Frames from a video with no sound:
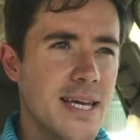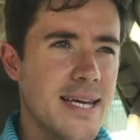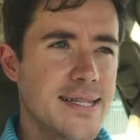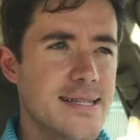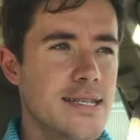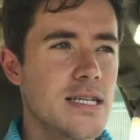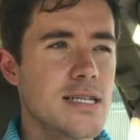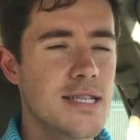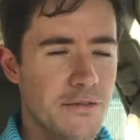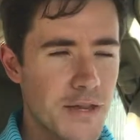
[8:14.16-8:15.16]
it's
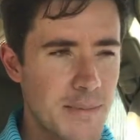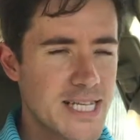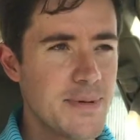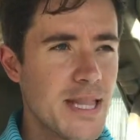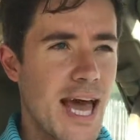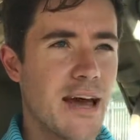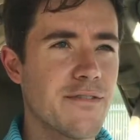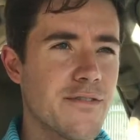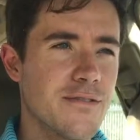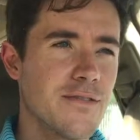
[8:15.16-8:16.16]
stuff that makes me laugh.
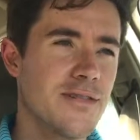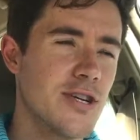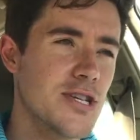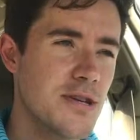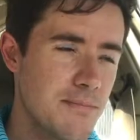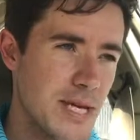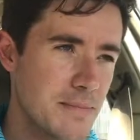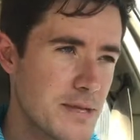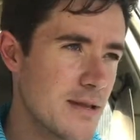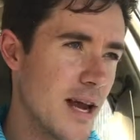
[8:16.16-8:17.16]
There's some
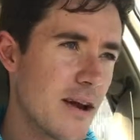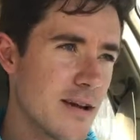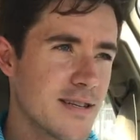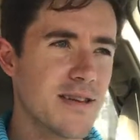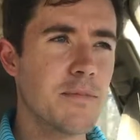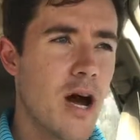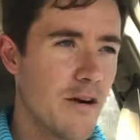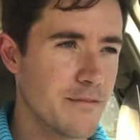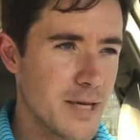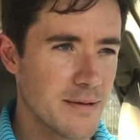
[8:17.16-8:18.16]
memes in there, some
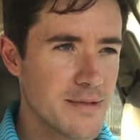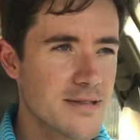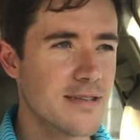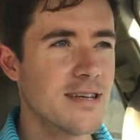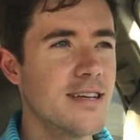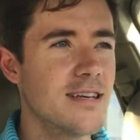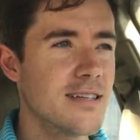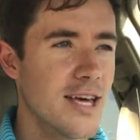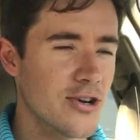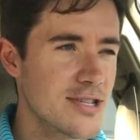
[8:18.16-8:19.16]
golf memes
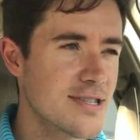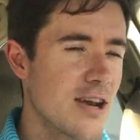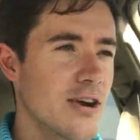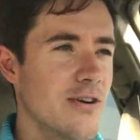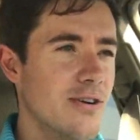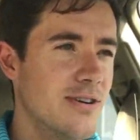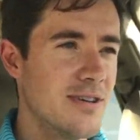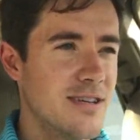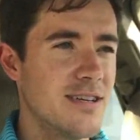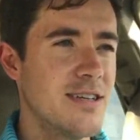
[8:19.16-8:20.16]
that are hysterical,
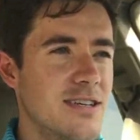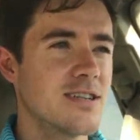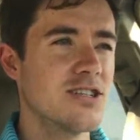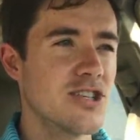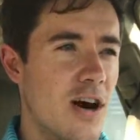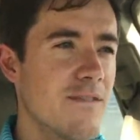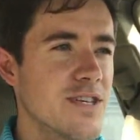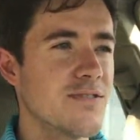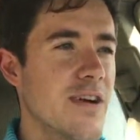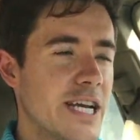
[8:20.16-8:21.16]
because golf
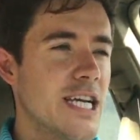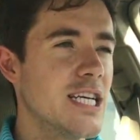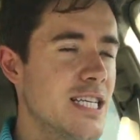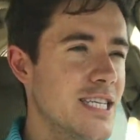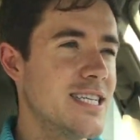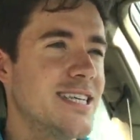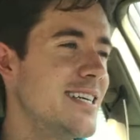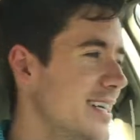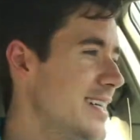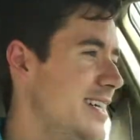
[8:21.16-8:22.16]
is funny.
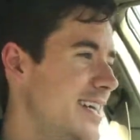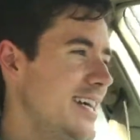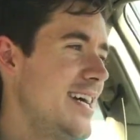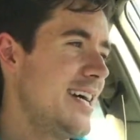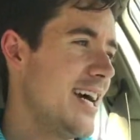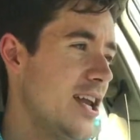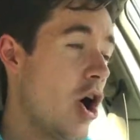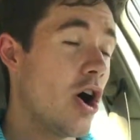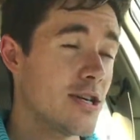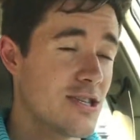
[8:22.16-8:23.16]
And
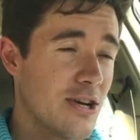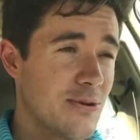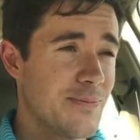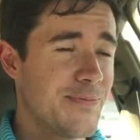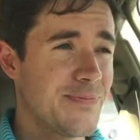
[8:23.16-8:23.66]
also,